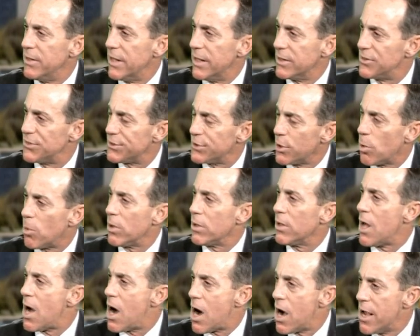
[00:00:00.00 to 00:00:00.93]
so
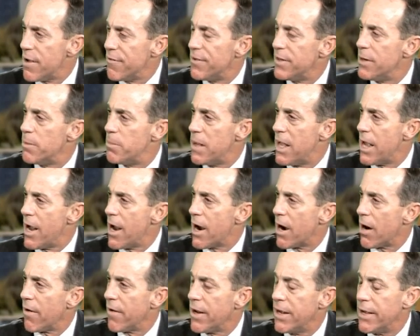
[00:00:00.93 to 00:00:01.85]
alive in the Bay
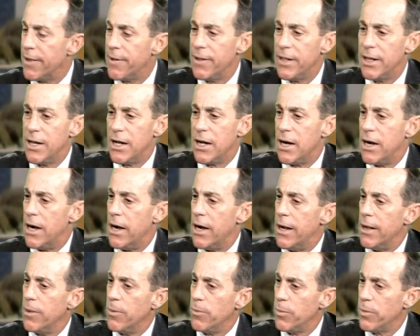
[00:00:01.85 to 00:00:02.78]
Area,
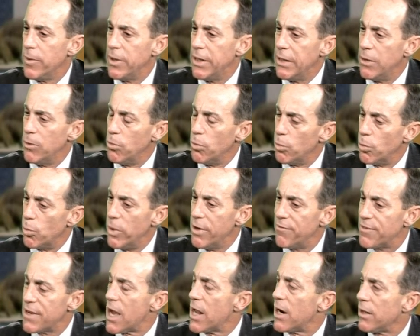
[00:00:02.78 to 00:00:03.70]

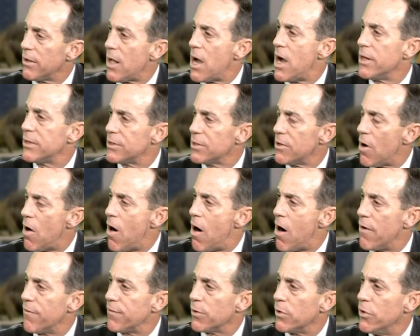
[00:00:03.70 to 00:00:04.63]
we've got a lot to
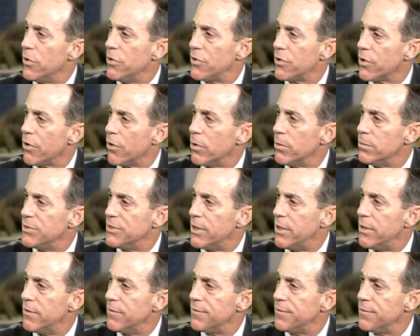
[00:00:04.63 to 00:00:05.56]
offer in terms
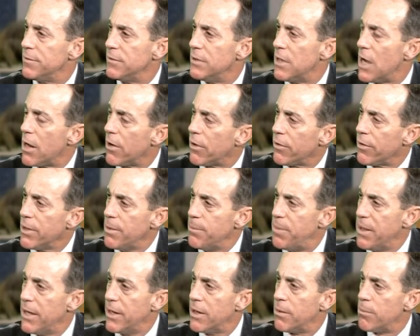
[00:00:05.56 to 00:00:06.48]
of not only
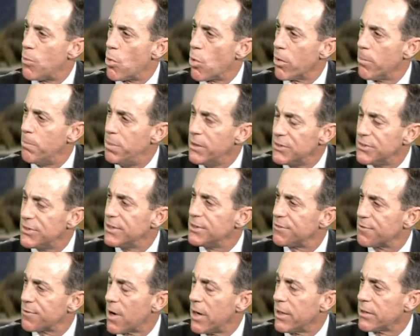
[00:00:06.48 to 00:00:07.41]
being a more
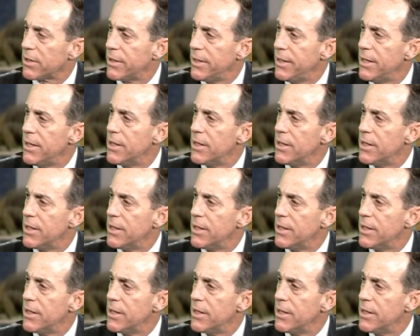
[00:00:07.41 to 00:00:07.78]
business-friendly